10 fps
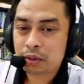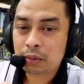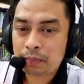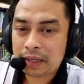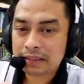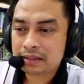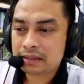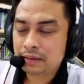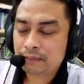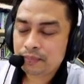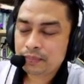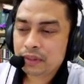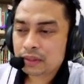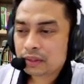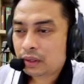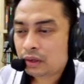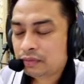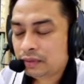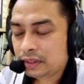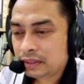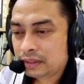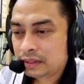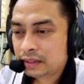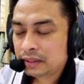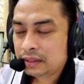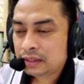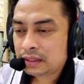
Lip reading: small parts of the